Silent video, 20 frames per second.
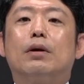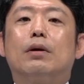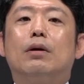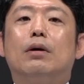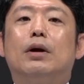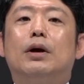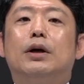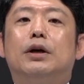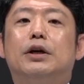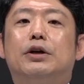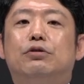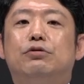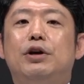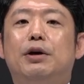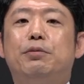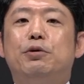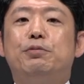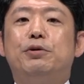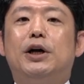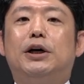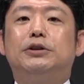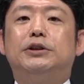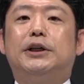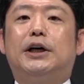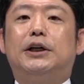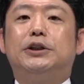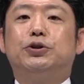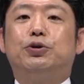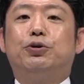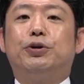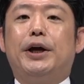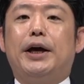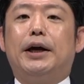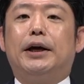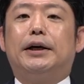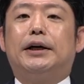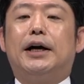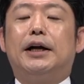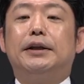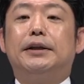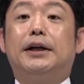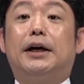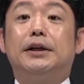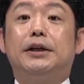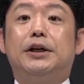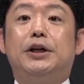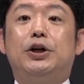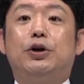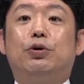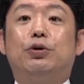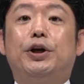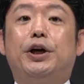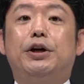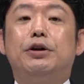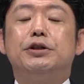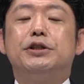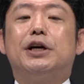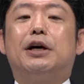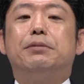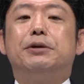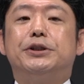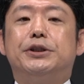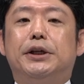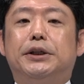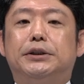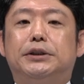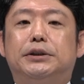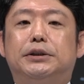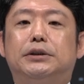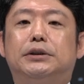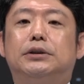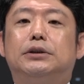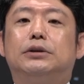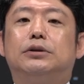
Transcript: generation AI Stable Diffusion on web browser.